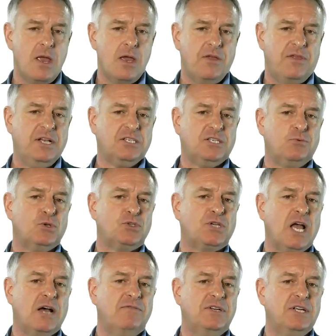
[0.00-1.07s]
This was
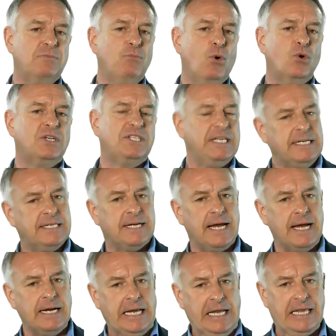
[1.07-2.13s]
covered in more
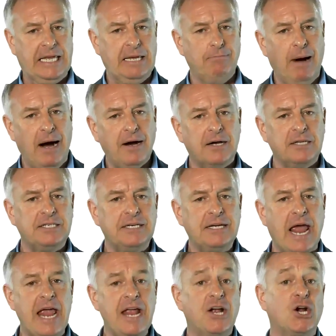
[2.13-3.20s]
detail in the Marketing
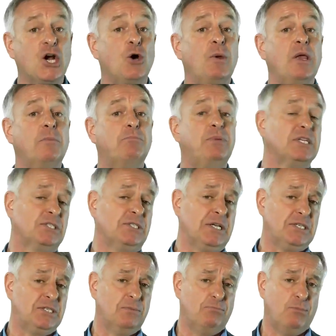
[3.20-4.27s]
a Growing
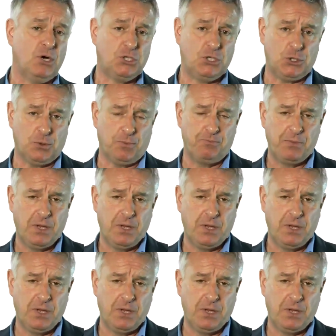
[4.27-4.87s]
Business module.